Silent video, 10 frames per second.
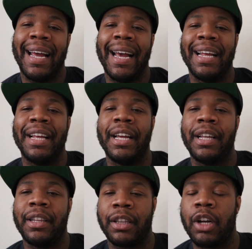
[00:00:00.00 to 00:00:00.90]

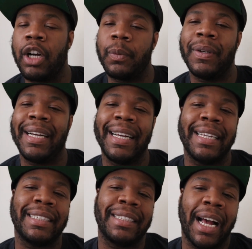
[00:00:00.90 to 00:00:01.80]
And the third one
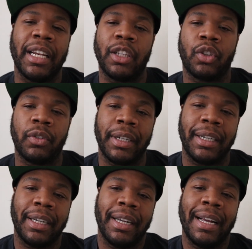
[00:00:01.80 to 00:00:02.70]
is 93.
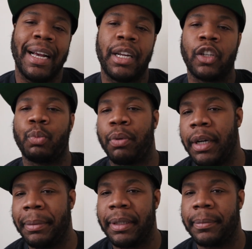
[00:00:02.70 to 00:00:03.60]
And that's
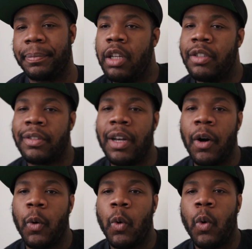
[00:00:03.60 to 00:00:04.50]
premium.
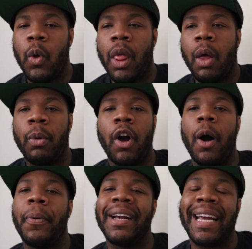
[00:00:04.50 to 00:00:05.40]
So, we
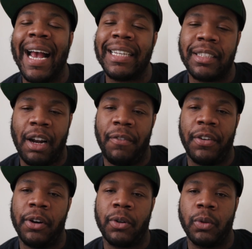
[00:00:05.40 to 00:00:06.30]
all put gas in our
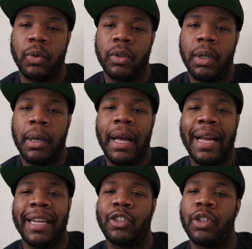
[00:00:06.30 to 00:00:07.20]
vehicle.
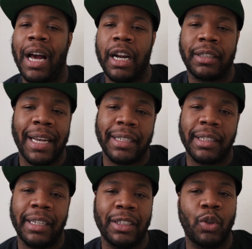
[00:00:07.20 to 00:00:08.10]
Unless you got a
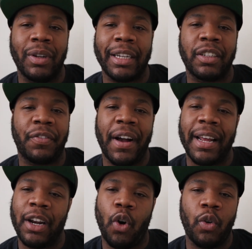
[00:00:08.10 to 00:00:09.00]
Tesla and you
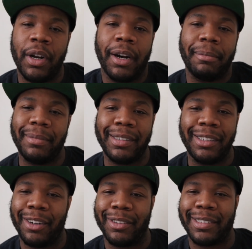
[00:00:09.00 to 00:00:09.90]
electrifying it on up.
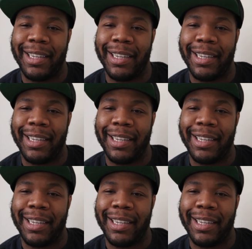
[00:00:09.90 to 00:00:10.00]
You know what